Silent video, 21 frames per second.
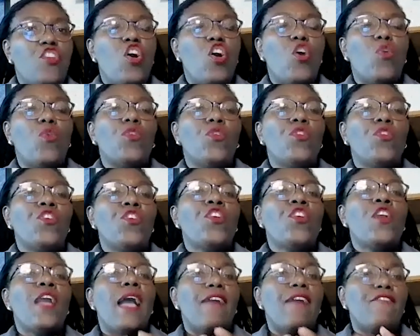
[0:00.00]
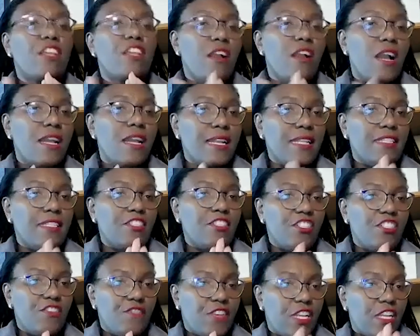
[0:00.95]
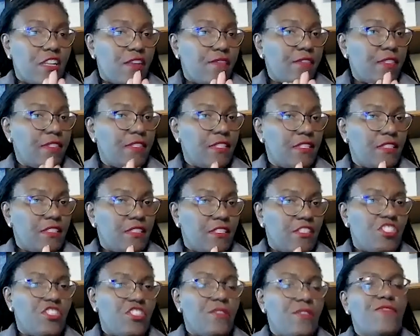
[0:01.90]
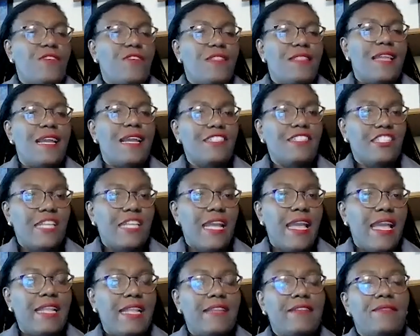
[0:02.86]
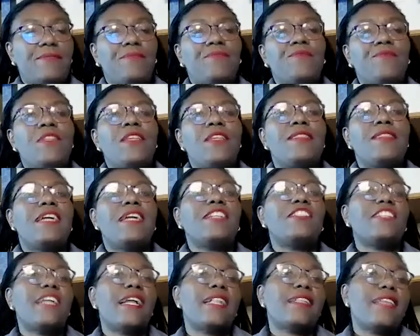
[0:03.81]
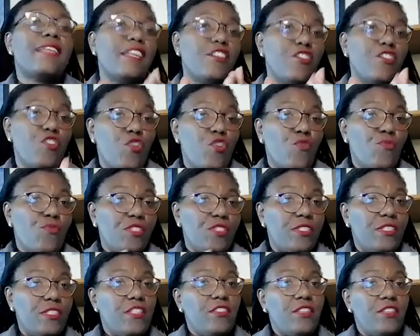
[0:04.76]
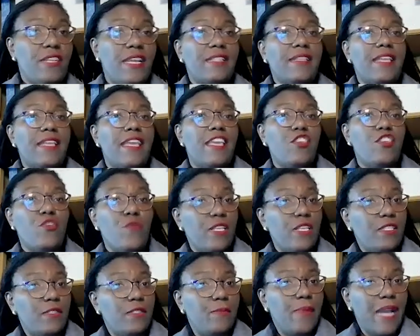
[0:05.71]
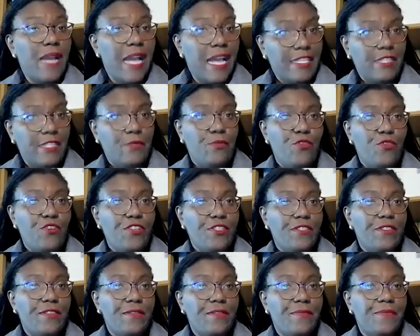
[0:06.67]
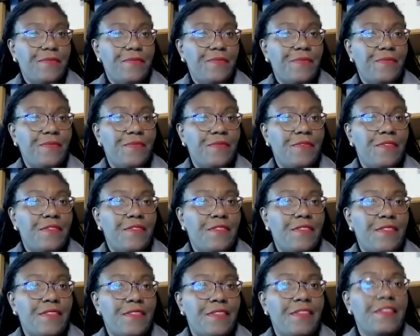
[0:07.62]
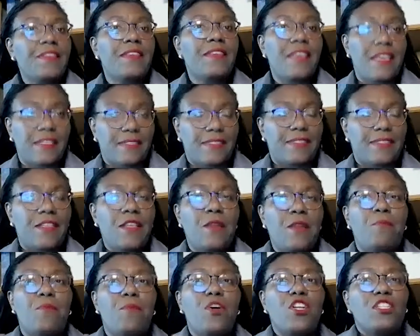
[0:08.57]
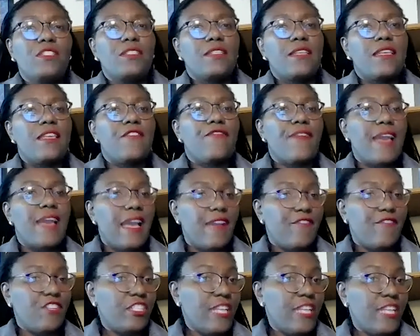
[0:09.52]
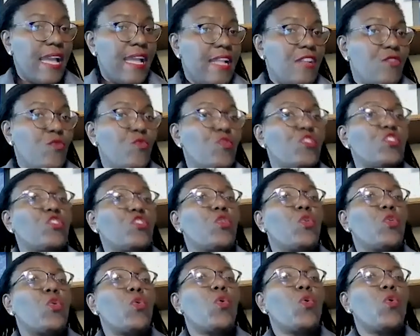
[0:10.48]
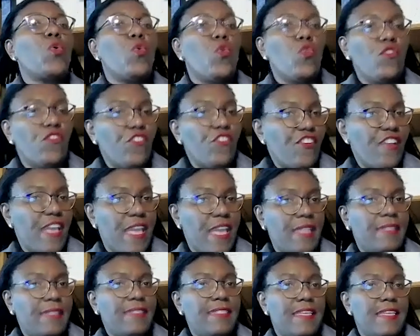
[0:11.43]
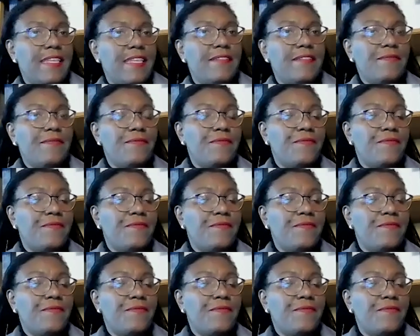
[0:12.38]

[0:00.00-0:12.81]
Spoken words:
Now, having got that certificate of citizenship for that child can now proceed to get a US passport. Yes. But if I have a child who's over 18